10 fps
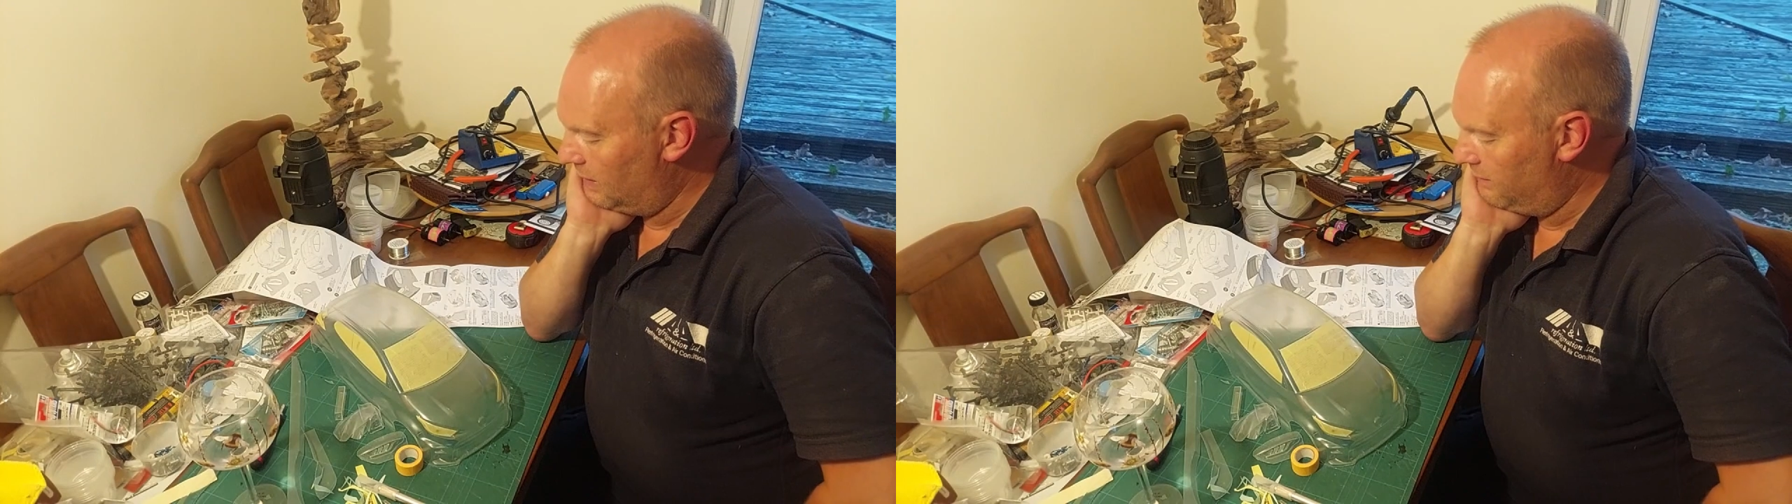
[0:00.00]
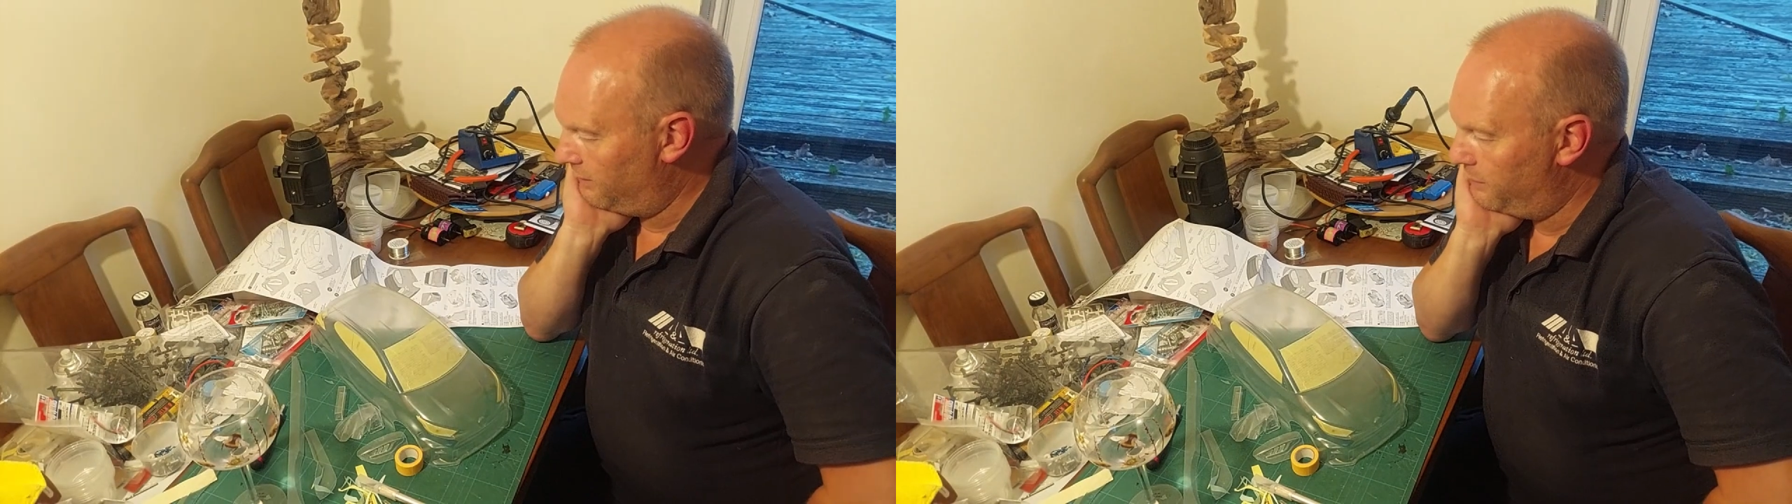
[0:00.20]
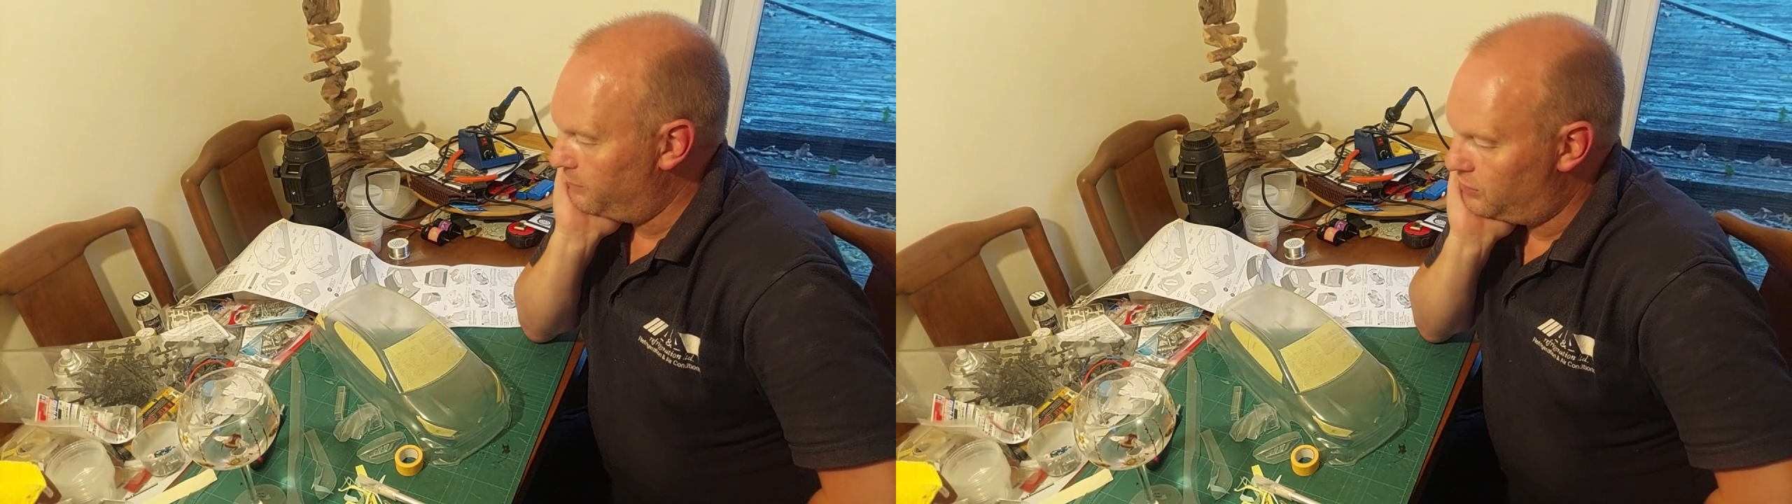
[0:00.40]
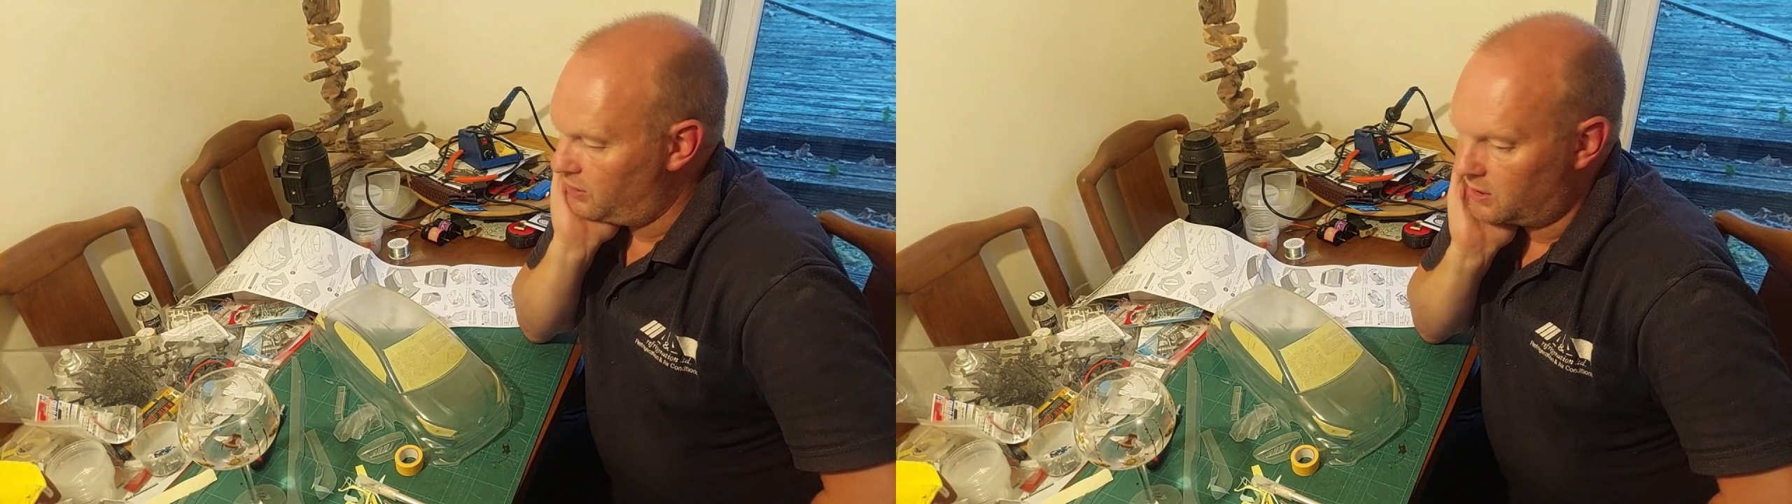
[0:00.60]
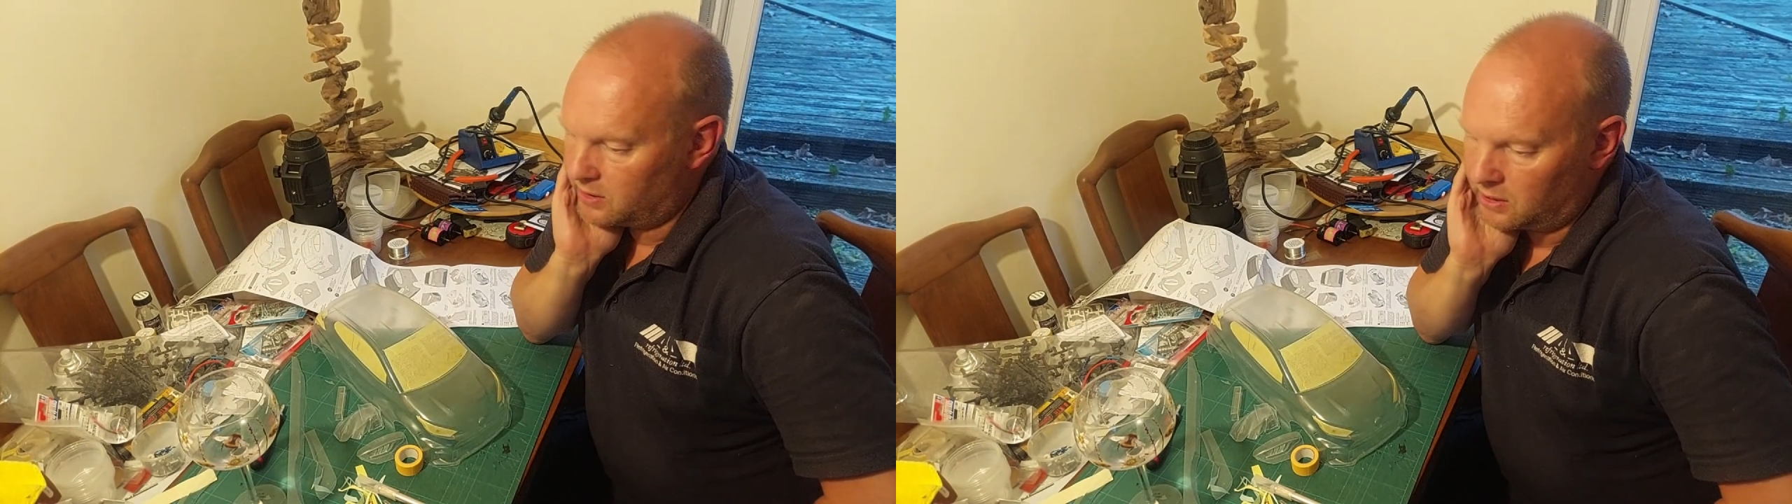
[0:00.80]
if I'm
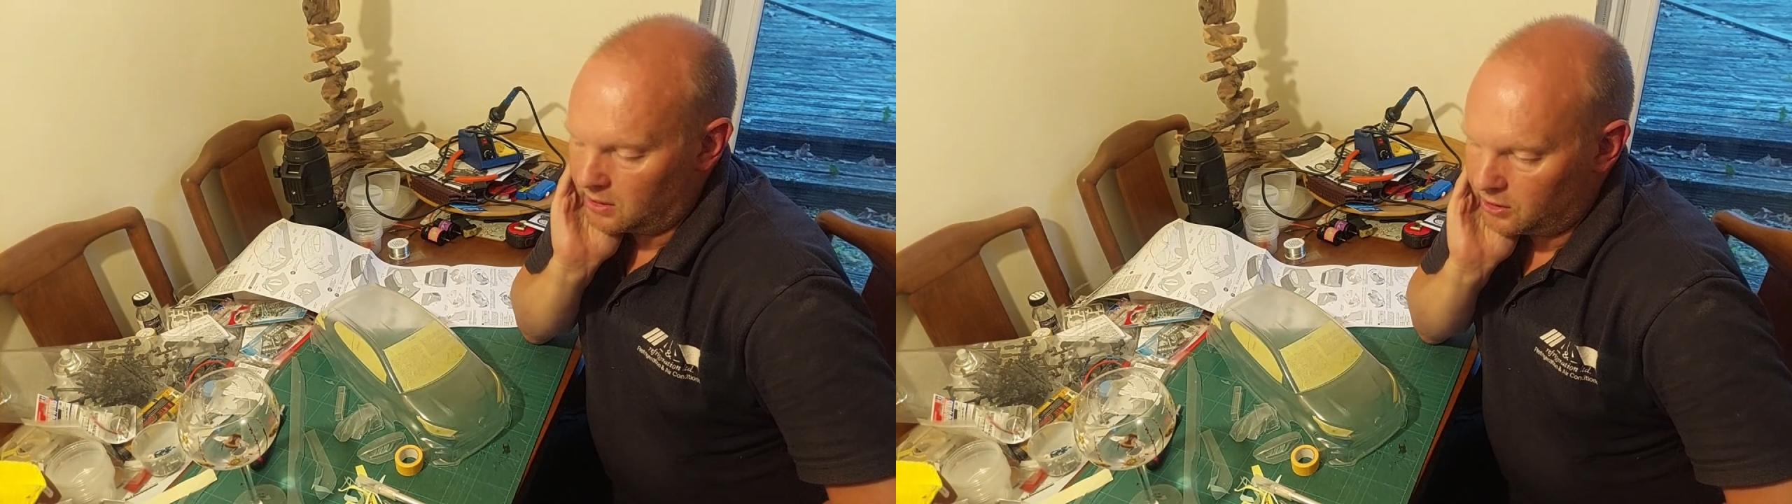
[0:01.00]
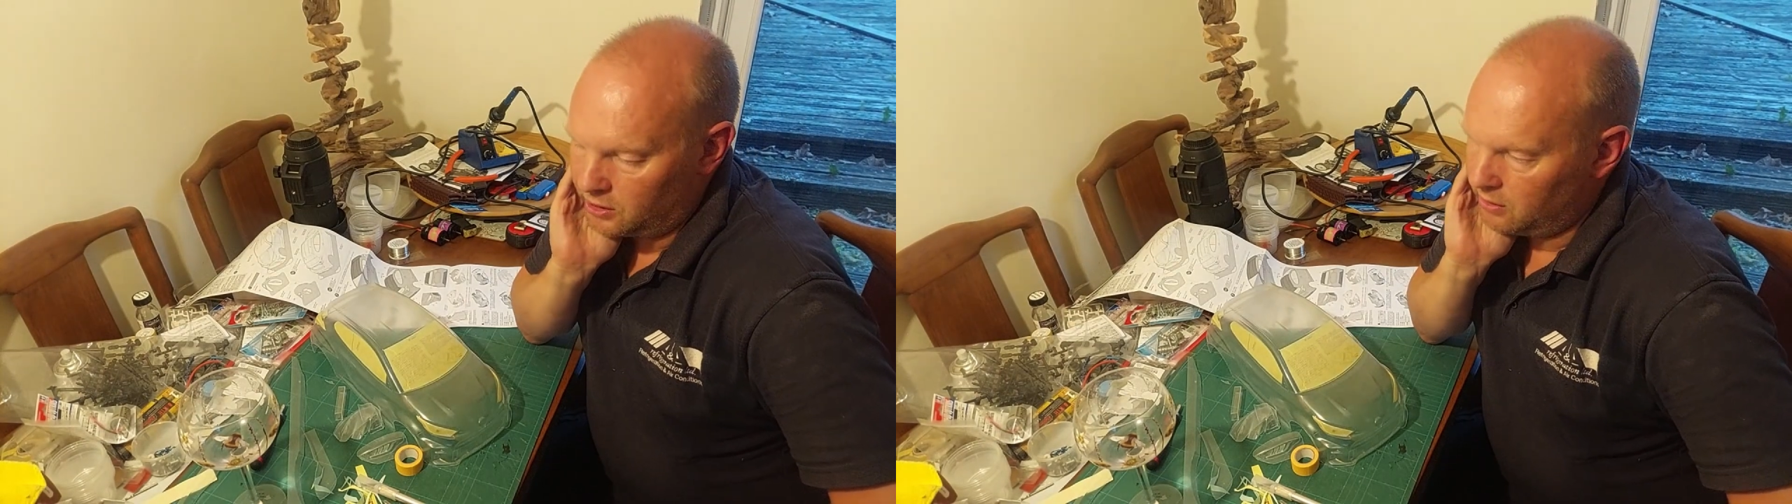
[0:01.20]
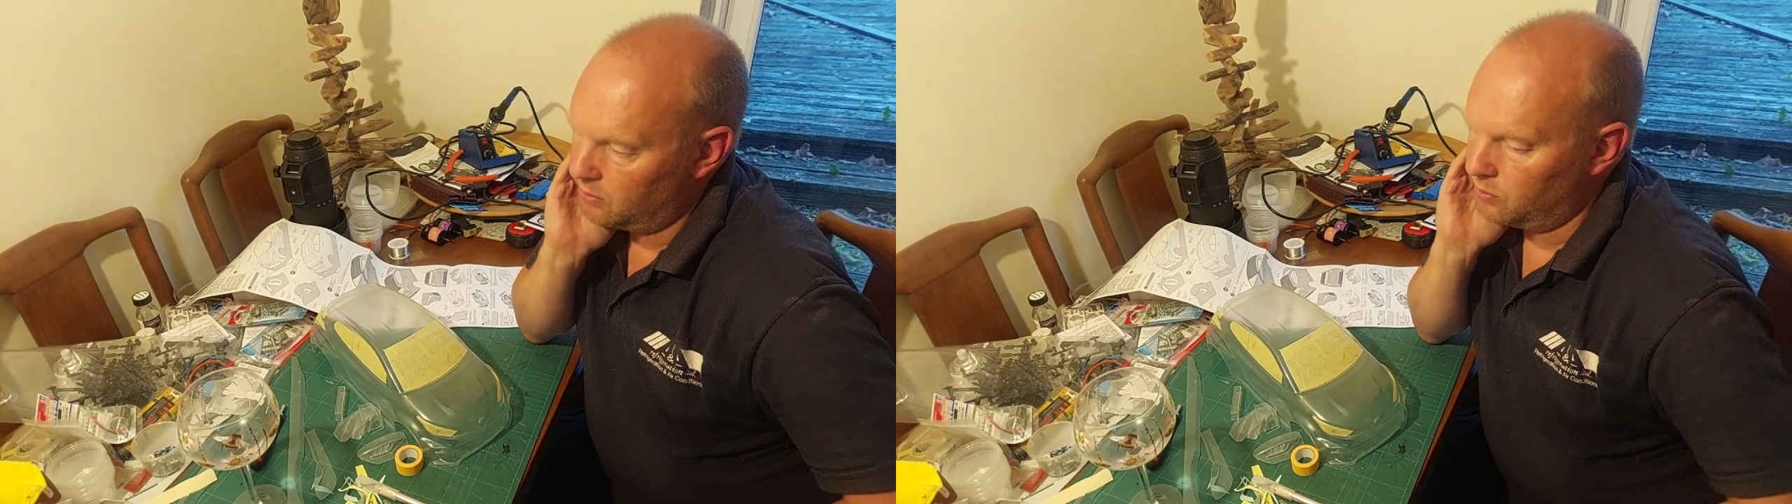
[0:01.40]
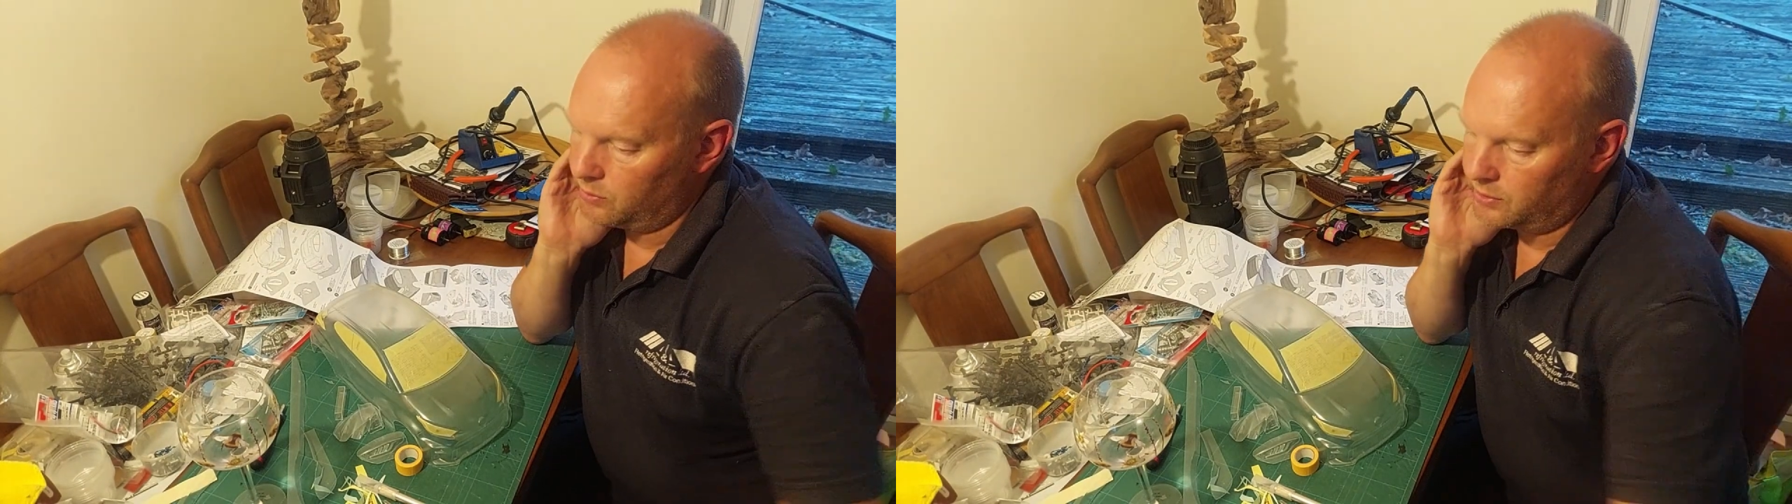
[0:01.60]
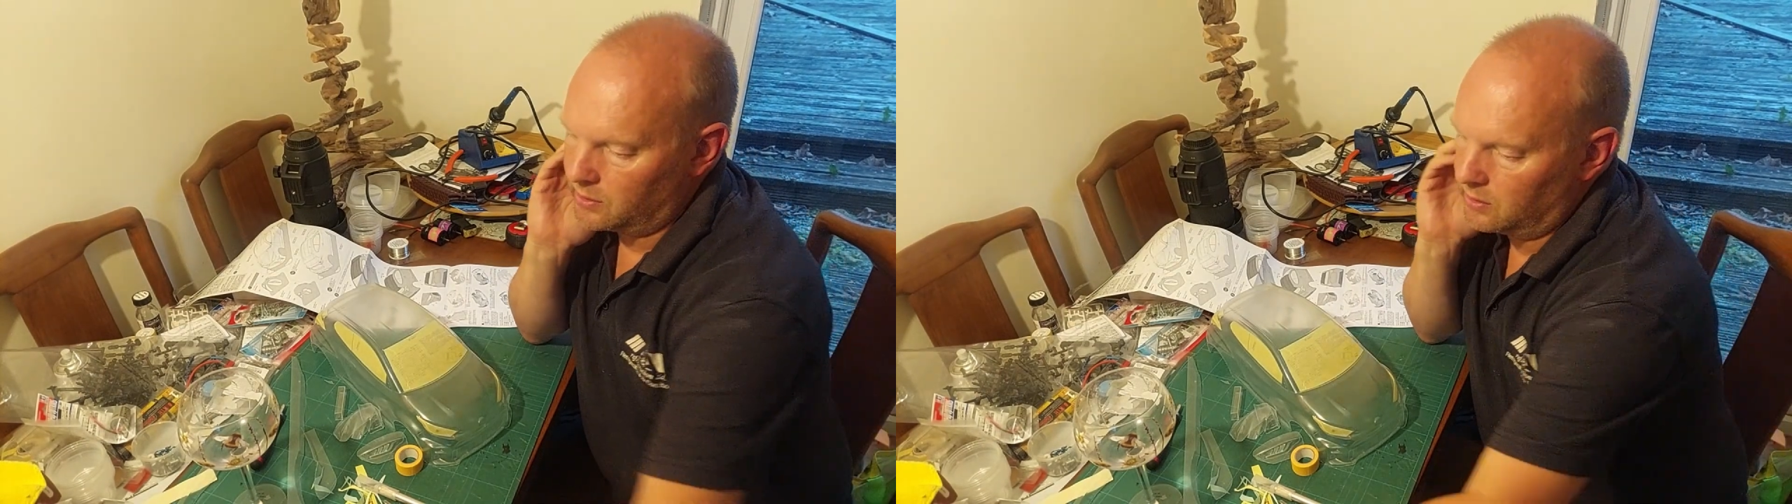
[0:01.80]
just going to
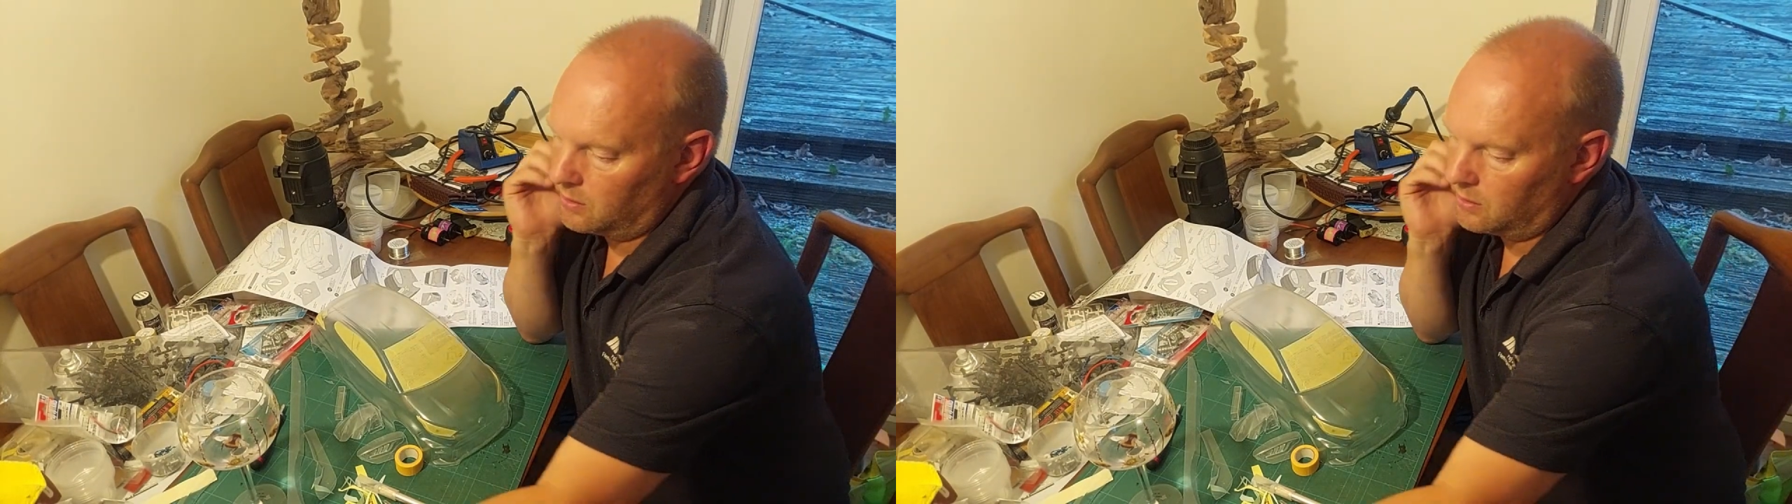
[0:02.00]
use